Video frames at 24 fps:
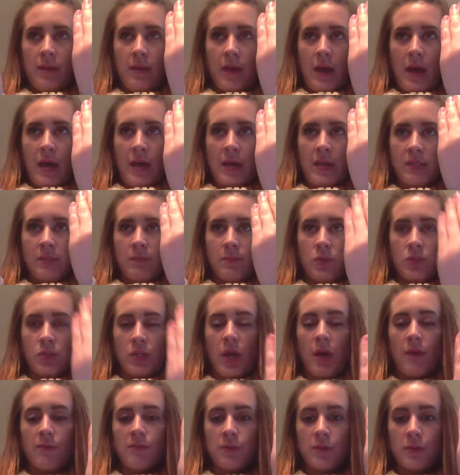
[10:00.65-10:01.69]
that is
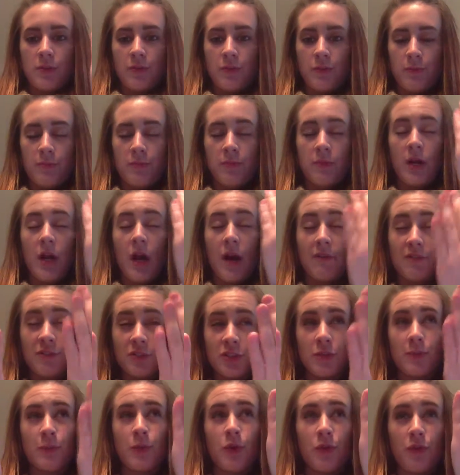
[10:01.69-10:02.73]
most comfortable
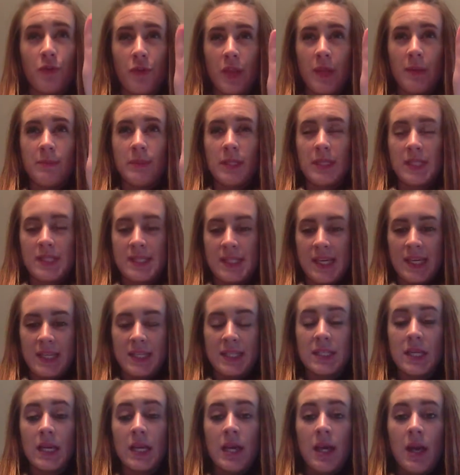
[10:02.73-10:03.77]
comfortable for them to
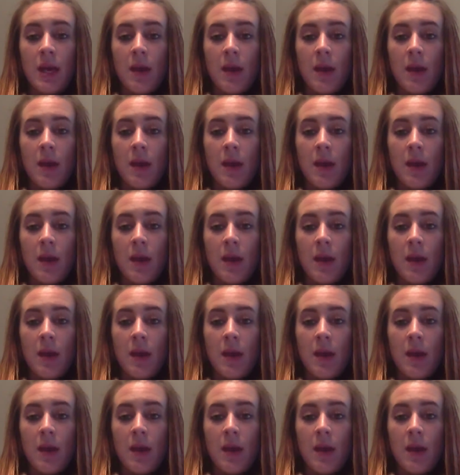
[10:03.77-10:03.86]
sit,